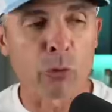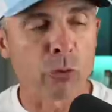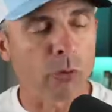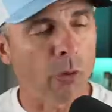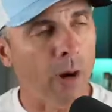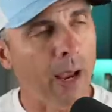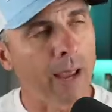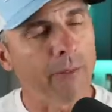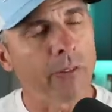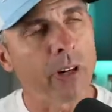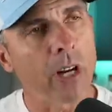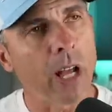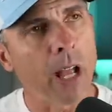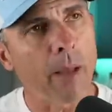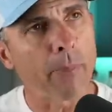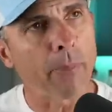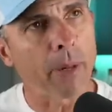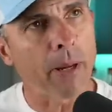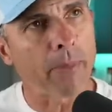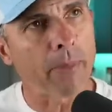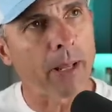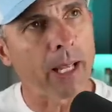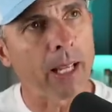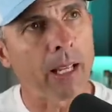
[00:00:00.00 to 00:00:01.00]
We're driving up
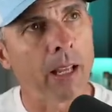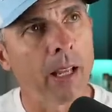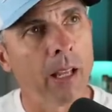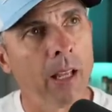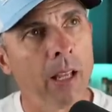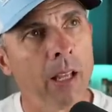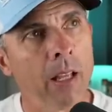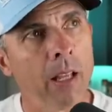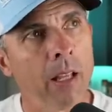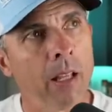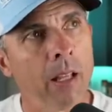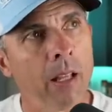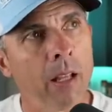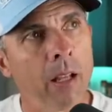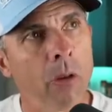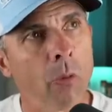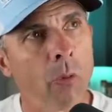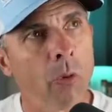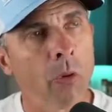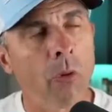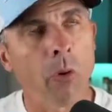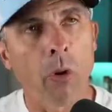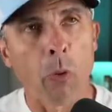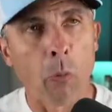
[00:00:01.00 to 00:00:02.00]
and I'm like,
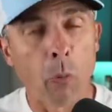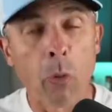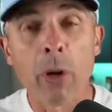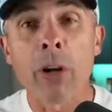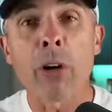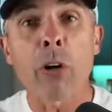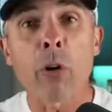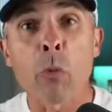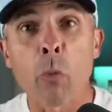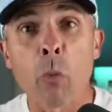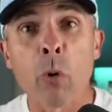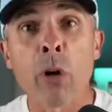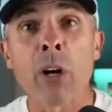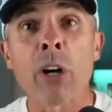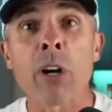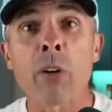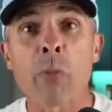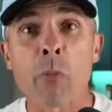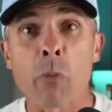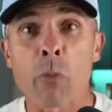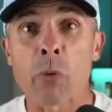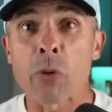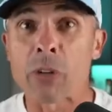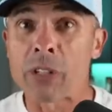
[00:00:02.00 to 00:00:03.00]

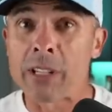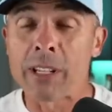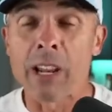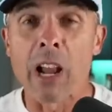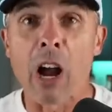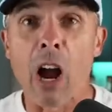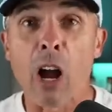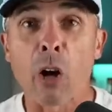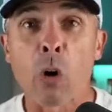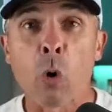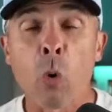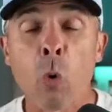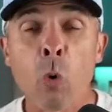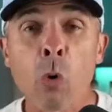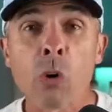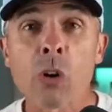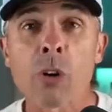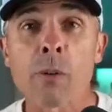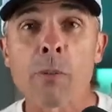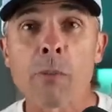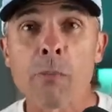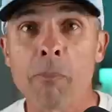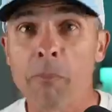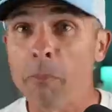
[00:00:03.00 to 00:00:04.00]
we're a
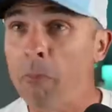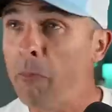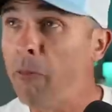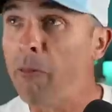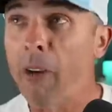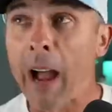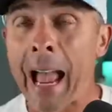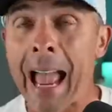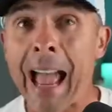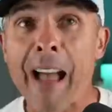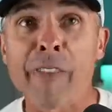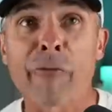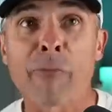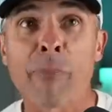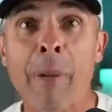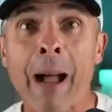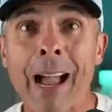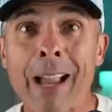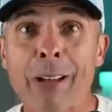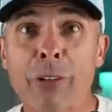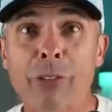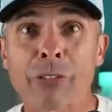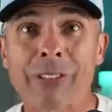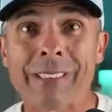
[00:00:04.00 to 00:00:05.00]
quarter, half
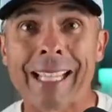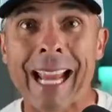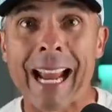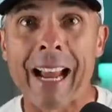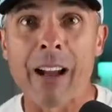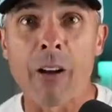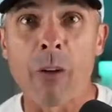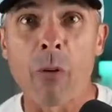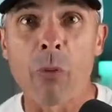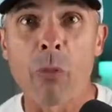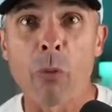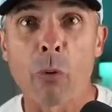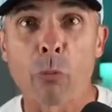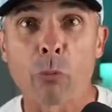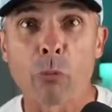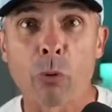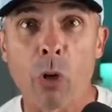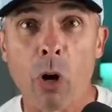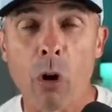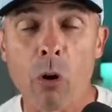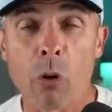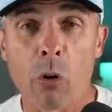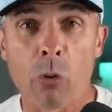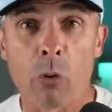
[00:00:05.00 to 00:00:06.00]
mile down the
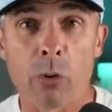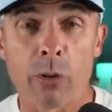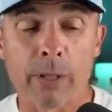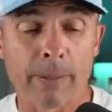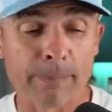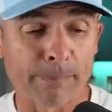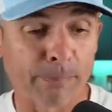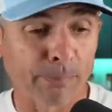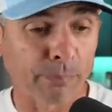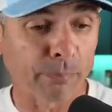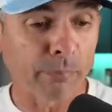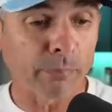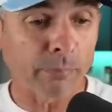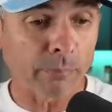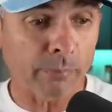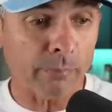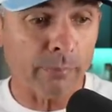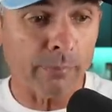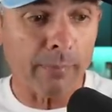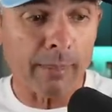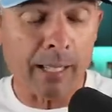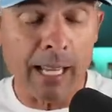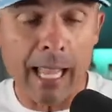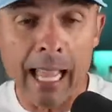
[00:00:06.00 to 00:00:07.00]
road
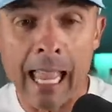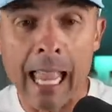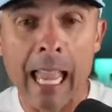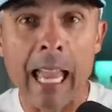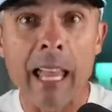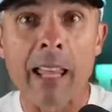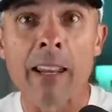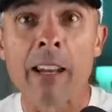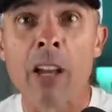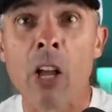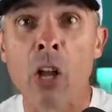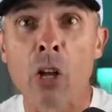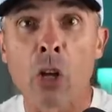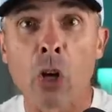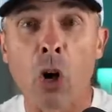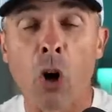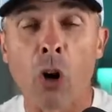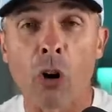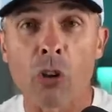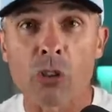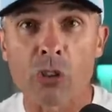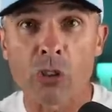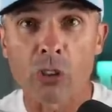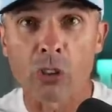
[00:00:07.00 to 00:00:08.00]
and
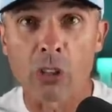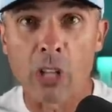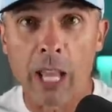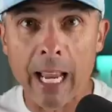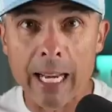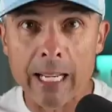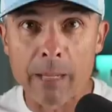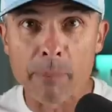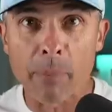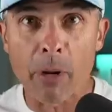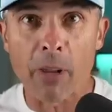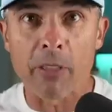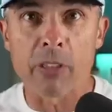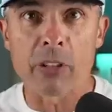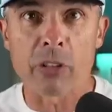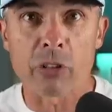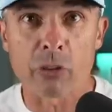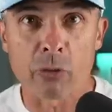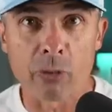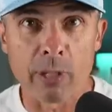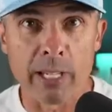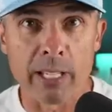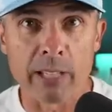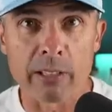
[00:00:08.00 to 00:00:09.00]
cars are lined up on the
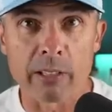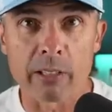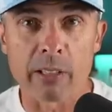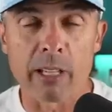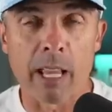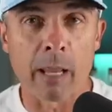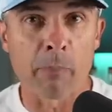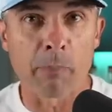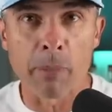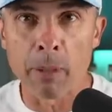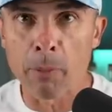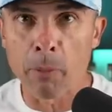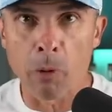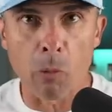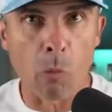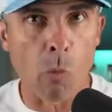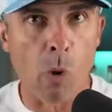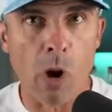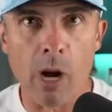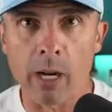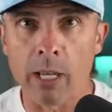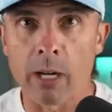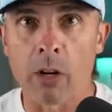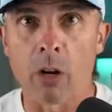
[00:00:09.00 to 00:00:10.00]
streets and people are
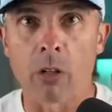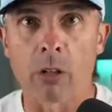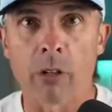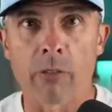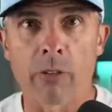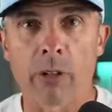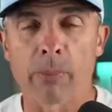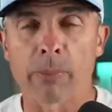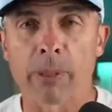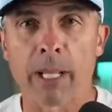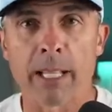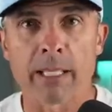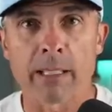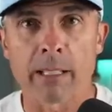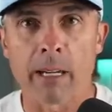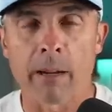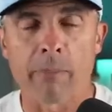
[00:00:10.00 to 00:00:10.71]
walking all over the place.